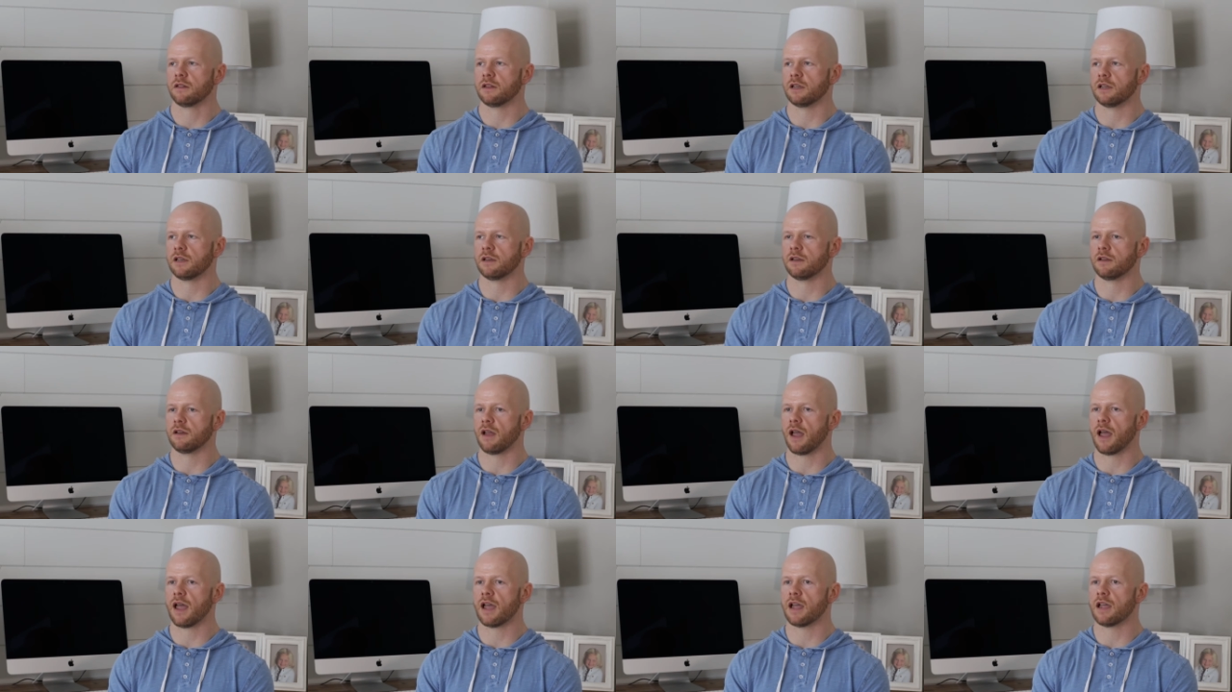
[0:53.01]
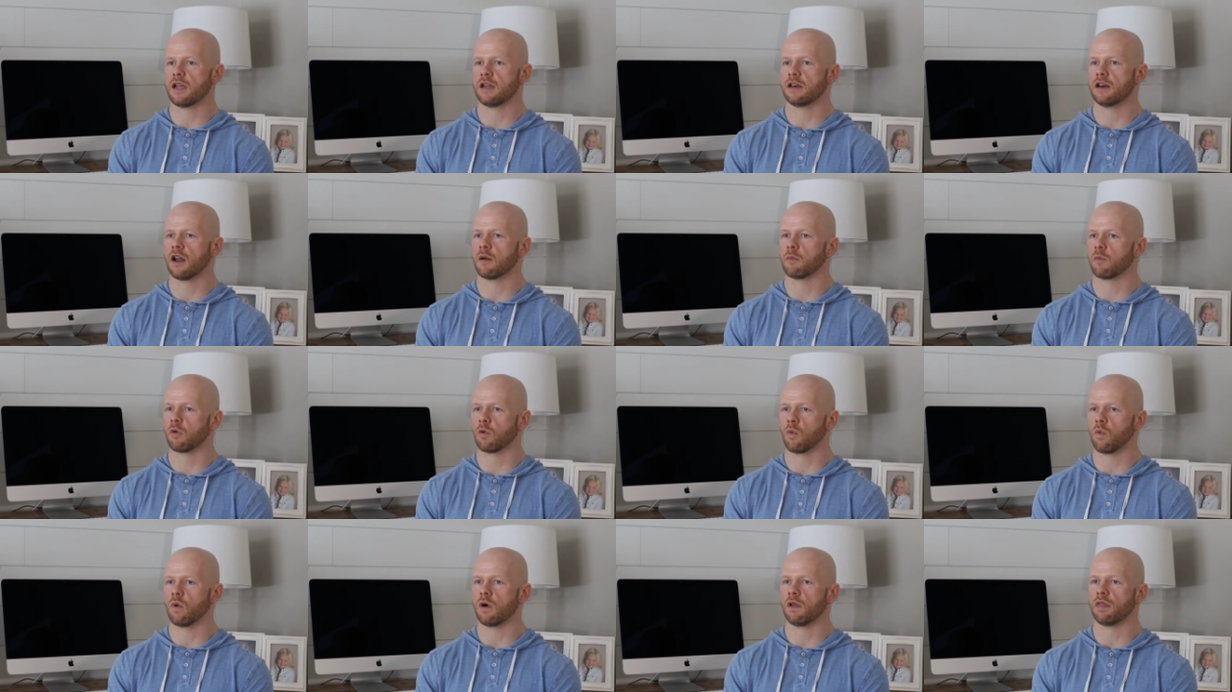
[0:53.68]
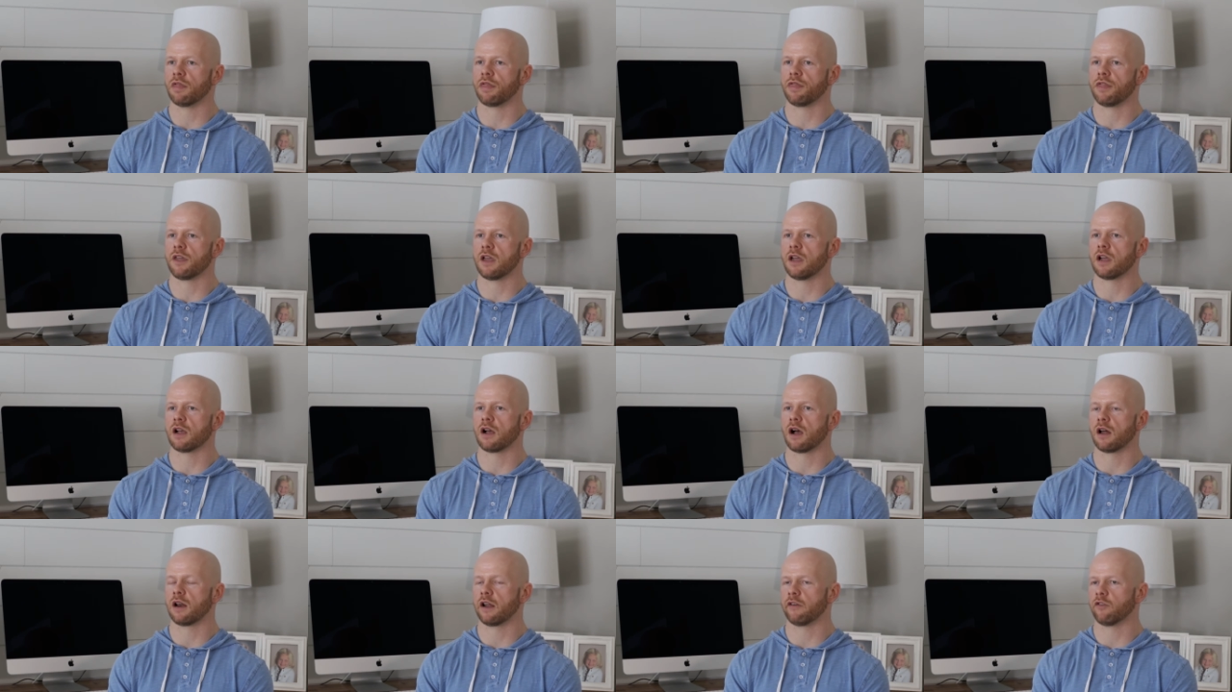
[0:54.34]
the a number one
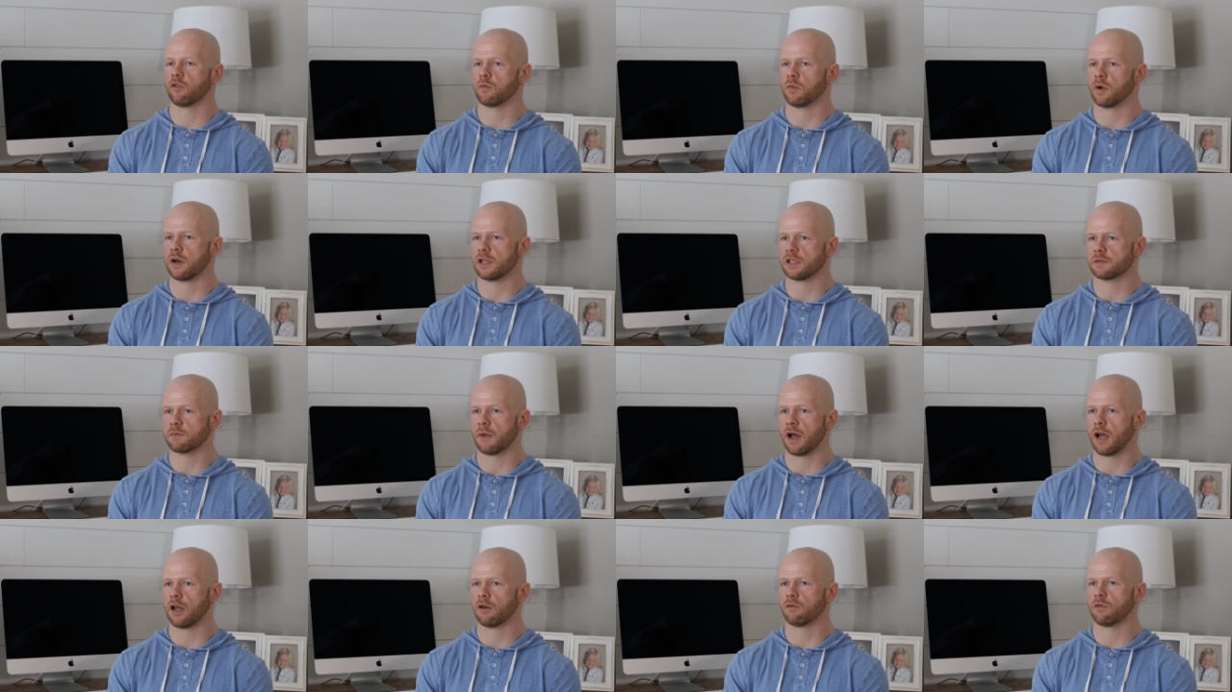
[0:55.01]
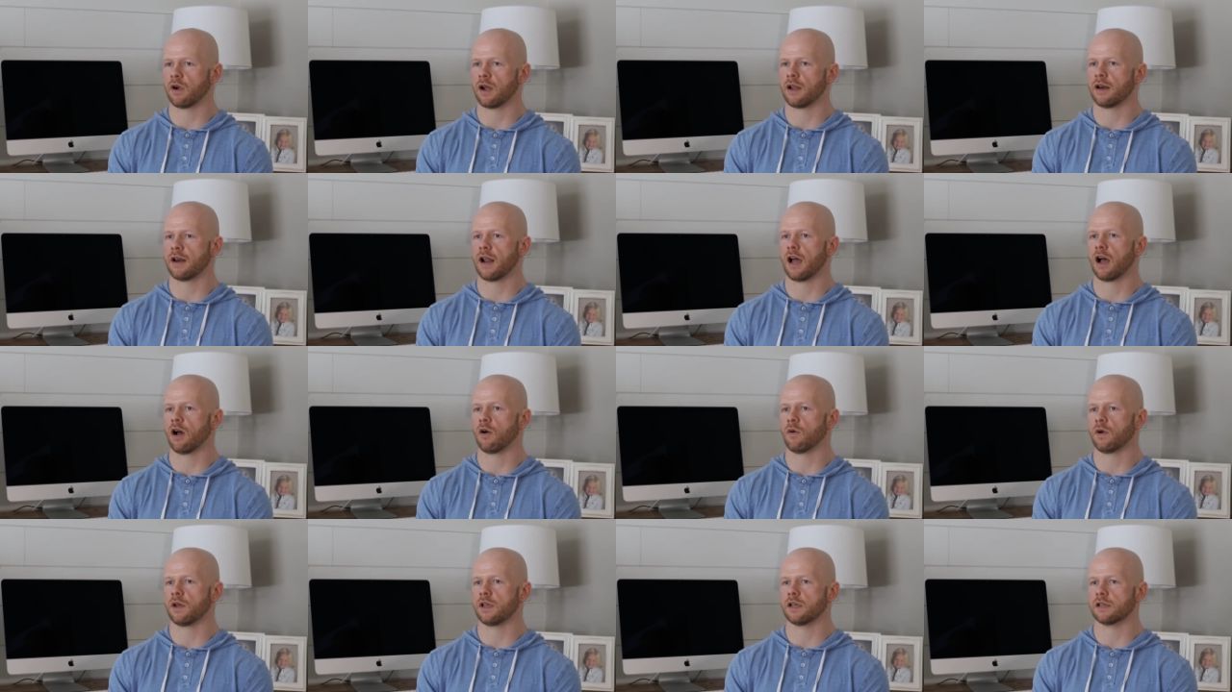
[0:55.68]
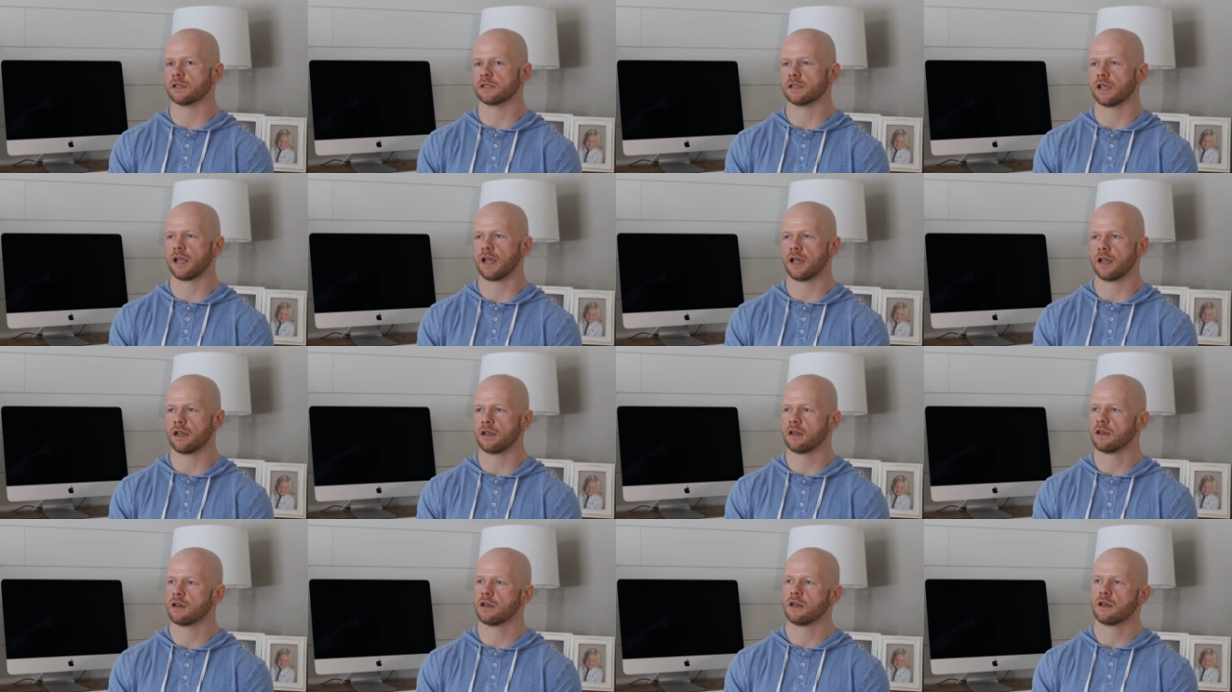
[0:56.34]
thing on everybody's mind right now is
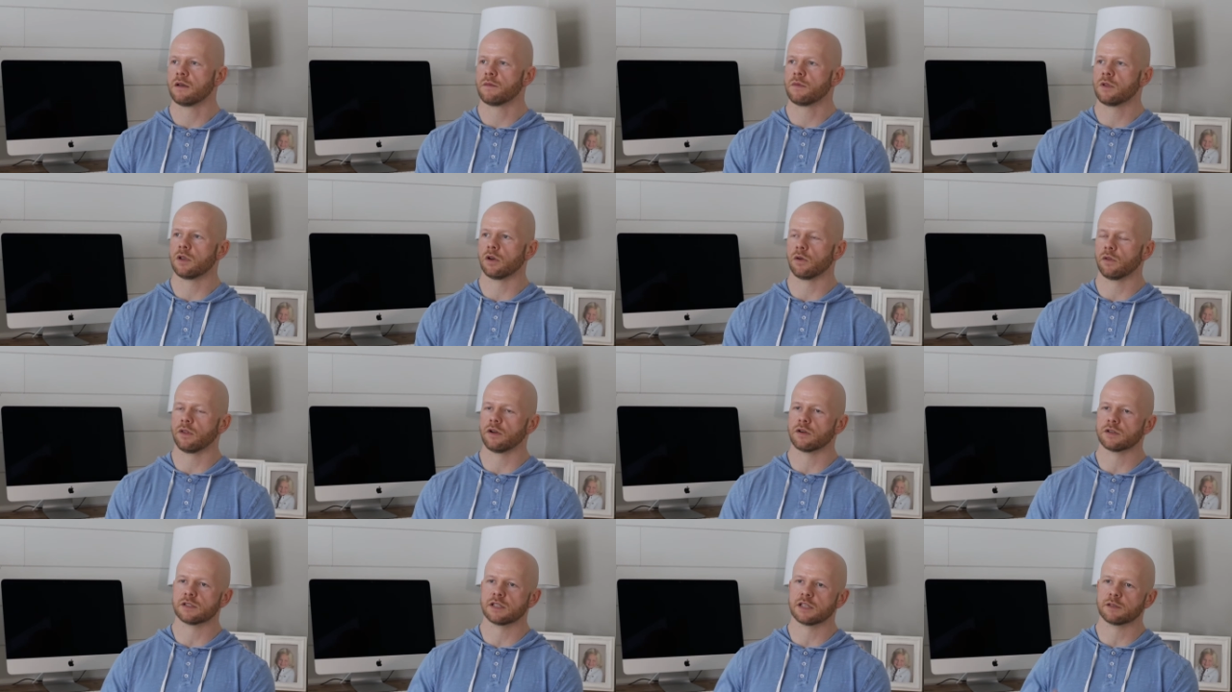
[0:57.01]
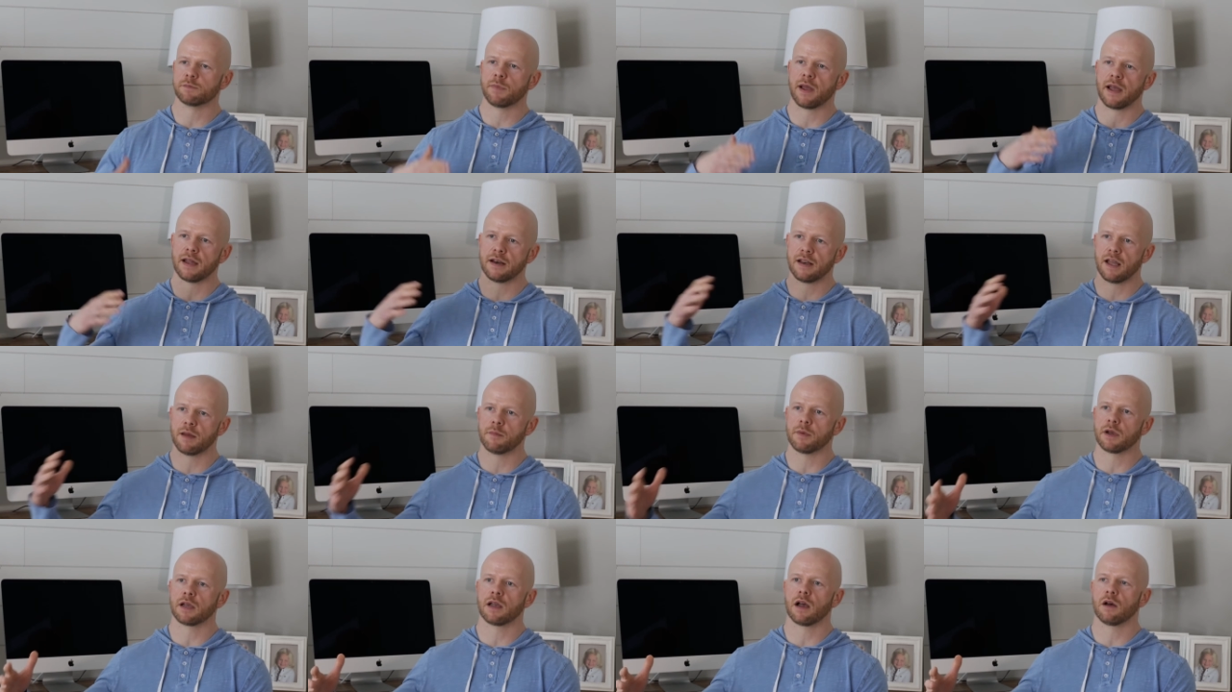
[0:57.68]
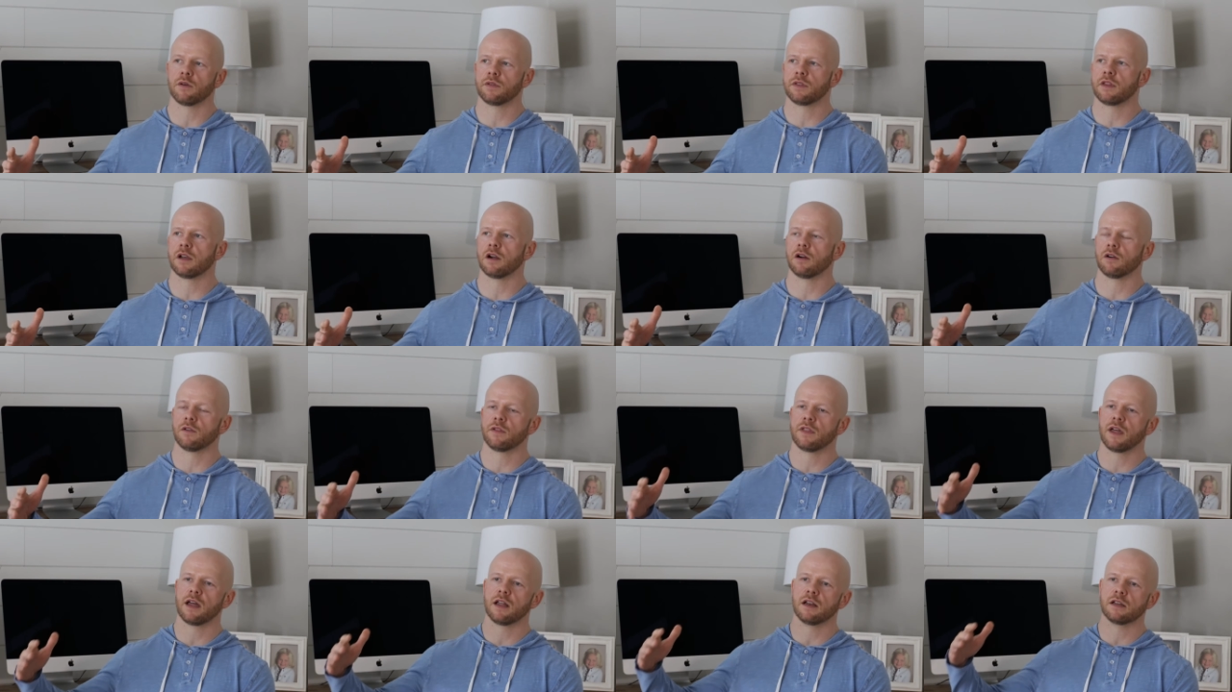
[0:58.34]
hey you know there's this pandemic out
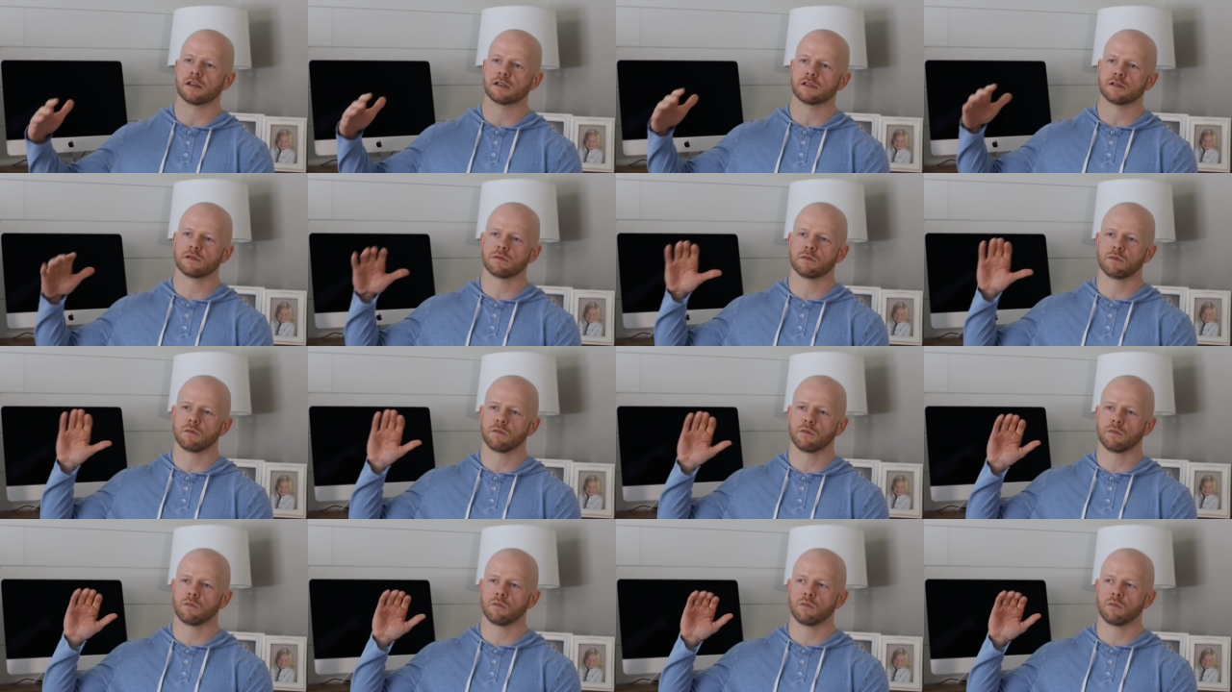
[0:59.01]
there that is